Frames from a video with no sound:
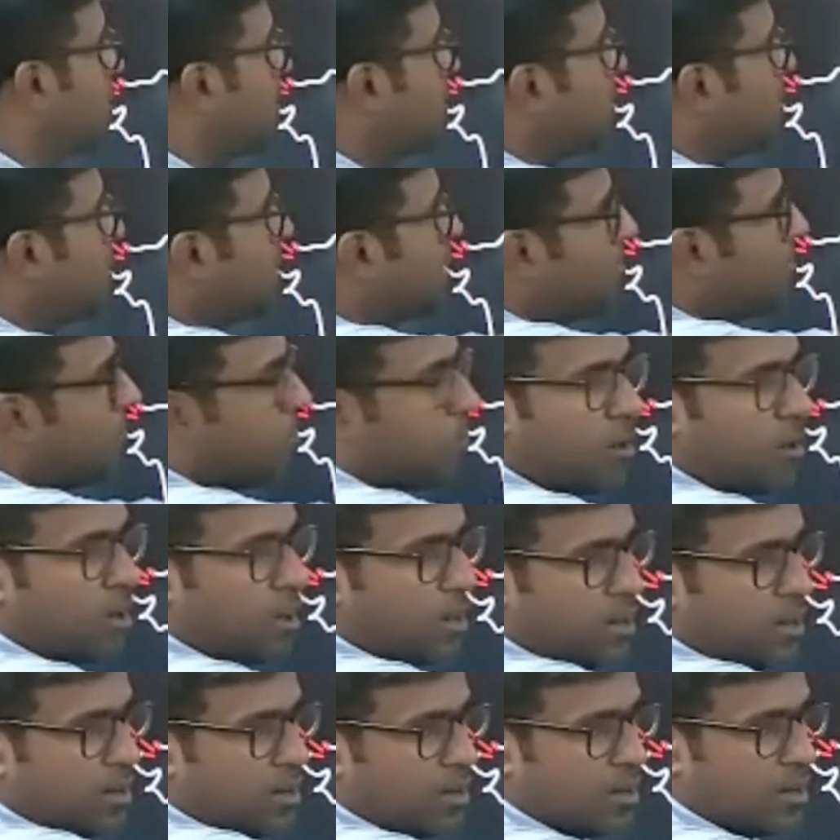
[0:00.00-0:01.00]
in the
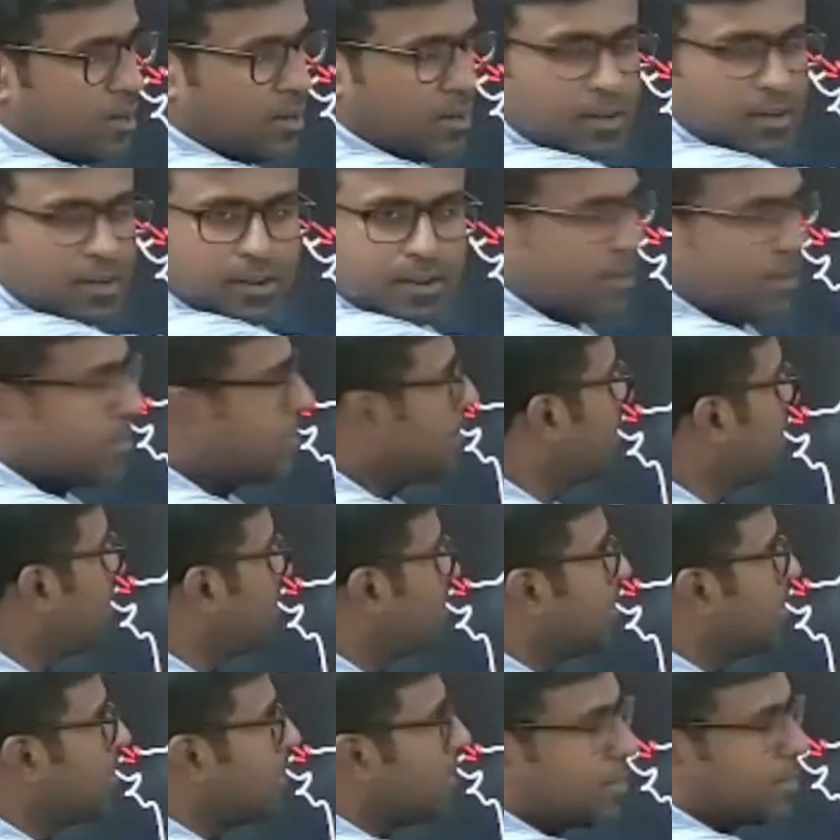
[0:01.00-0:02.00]
wall
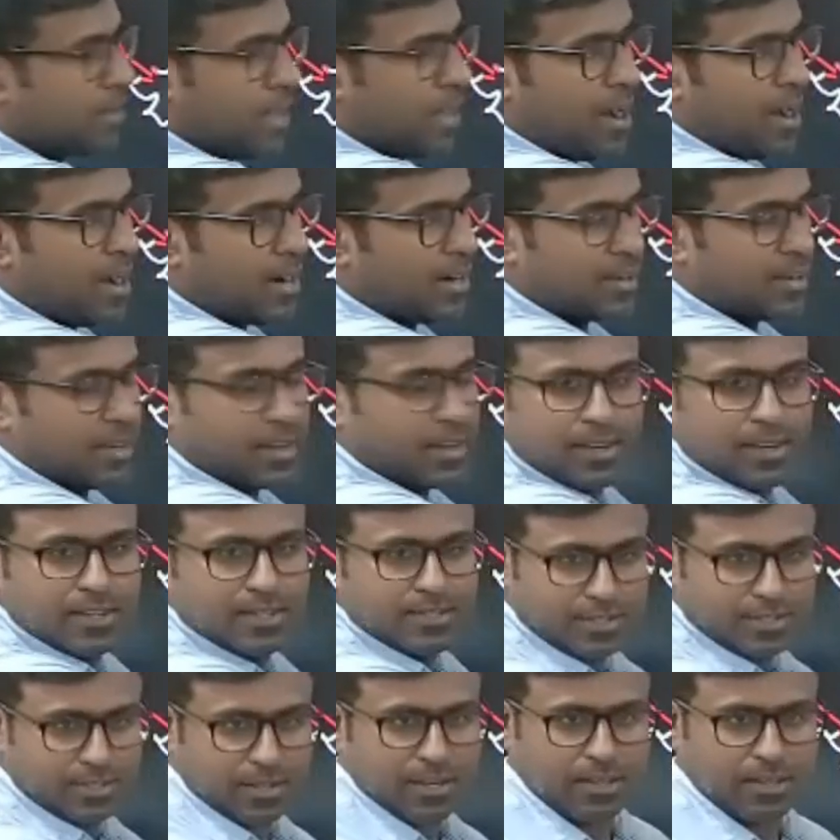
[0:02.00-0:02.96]
in the Han dynasty,